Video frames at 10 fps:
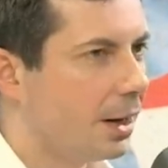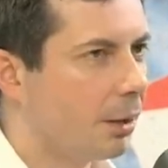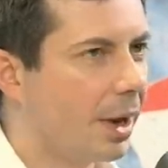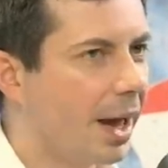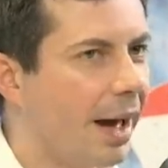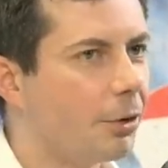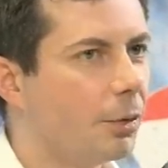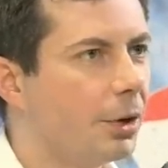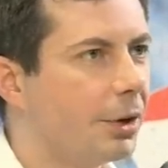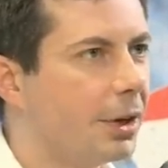uh, we haven't
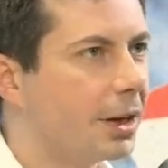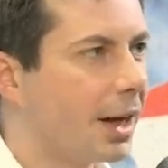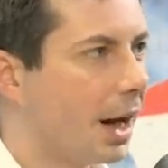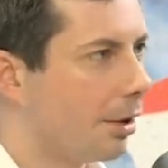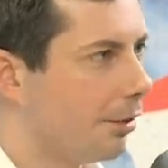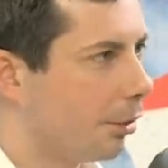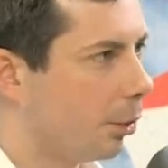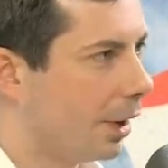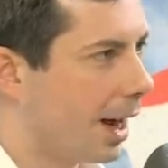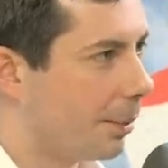really accounted for
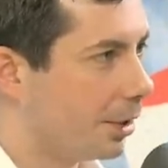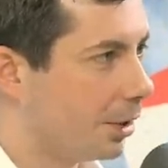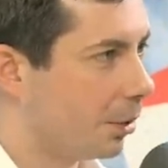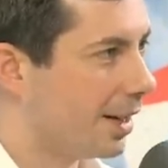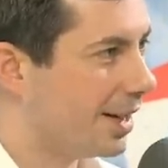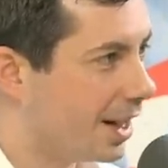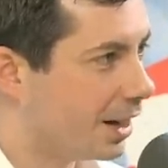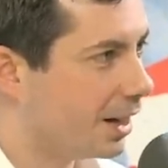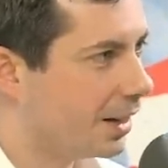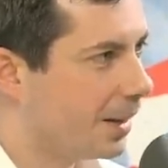what happened to your
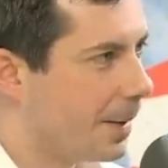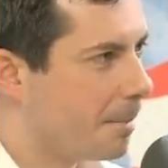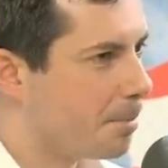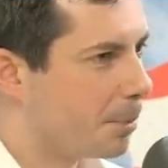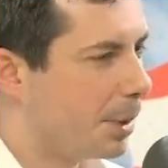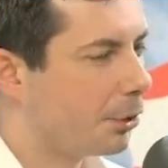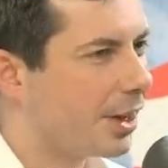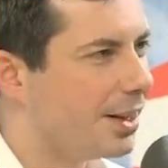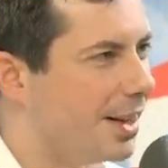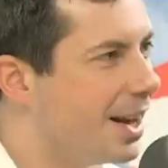identity. People's
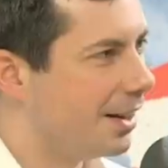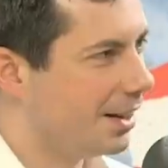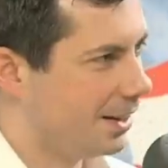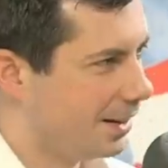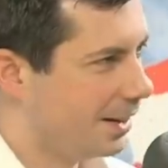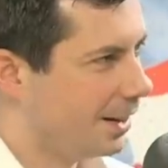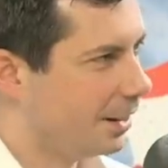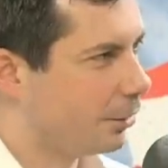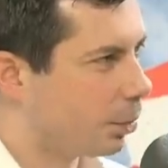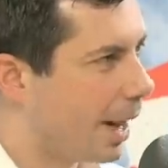identity
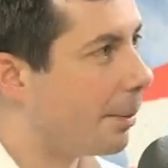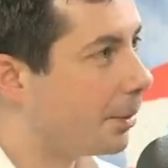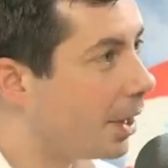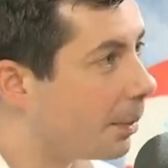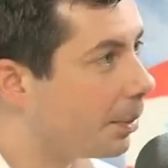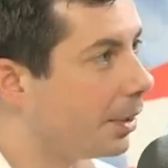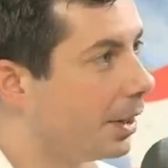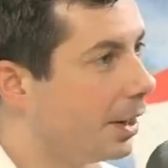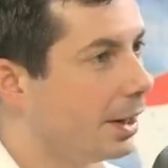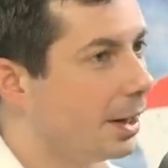is wrapped up
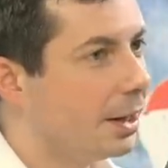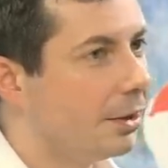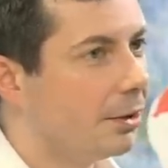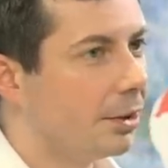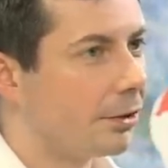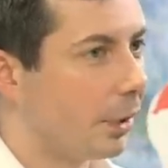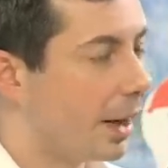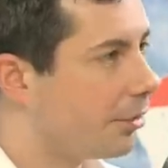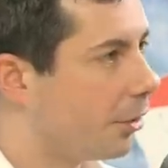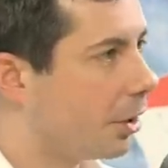in this
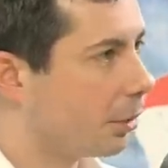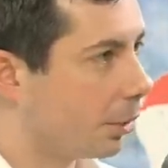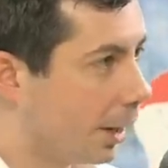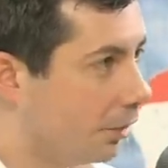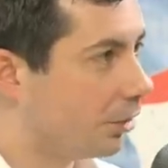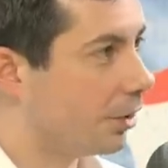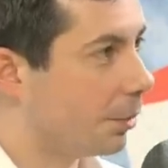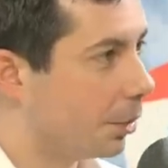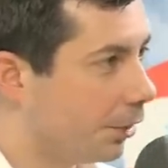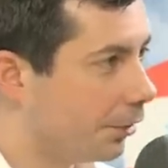lifelong
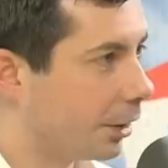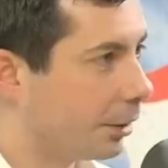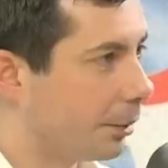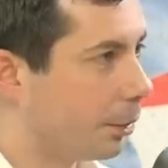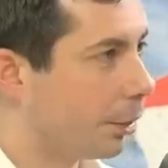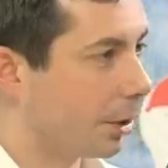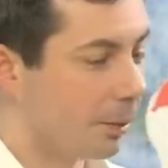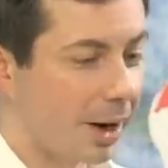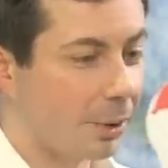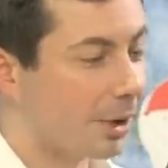relationship with a single employer.
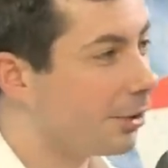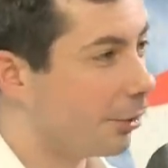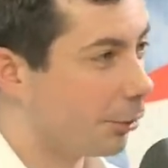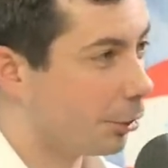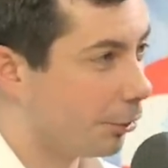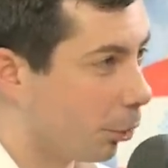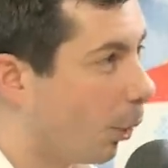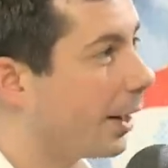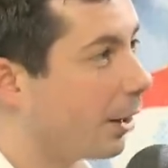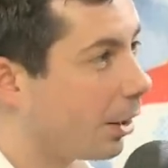By the way, this is true for
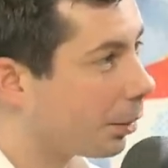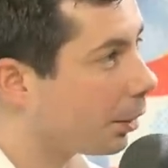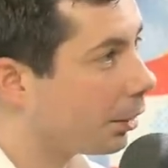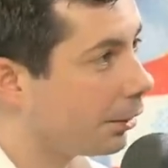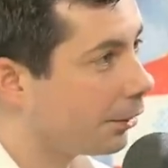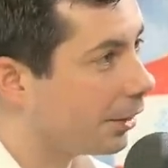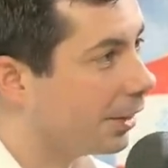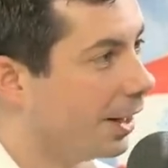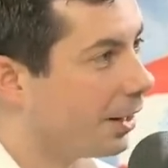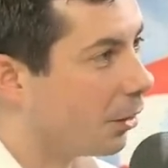white collar workers and
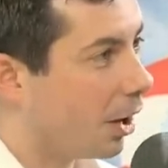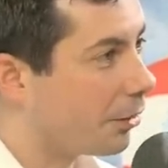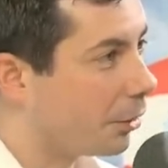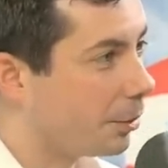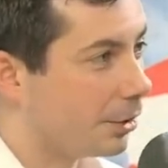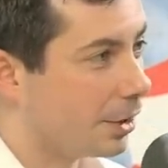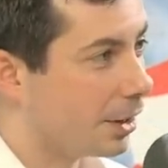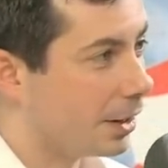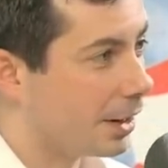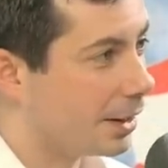law firms and,
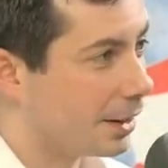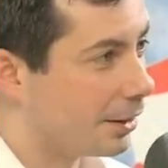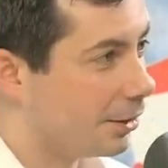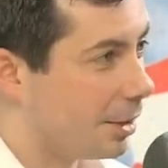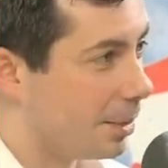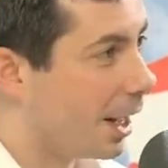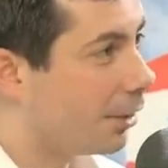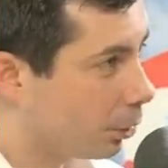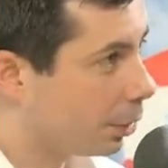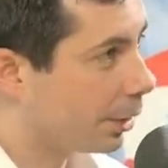and, and, and
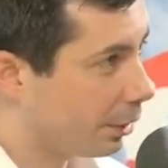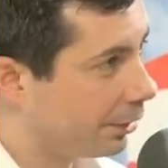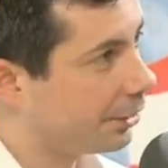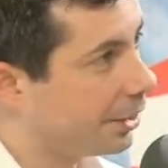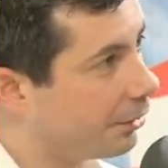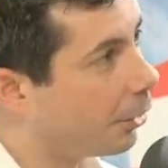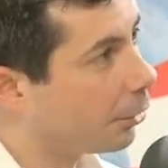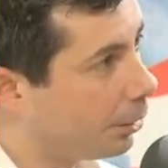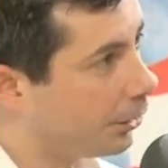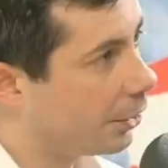CPAs who are increasingly
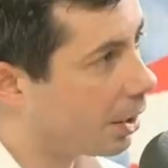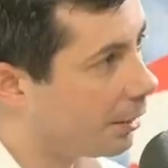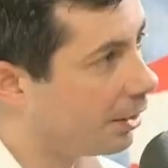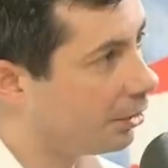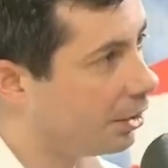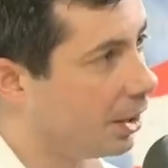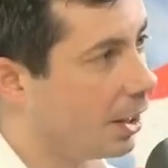vulnerable to automation,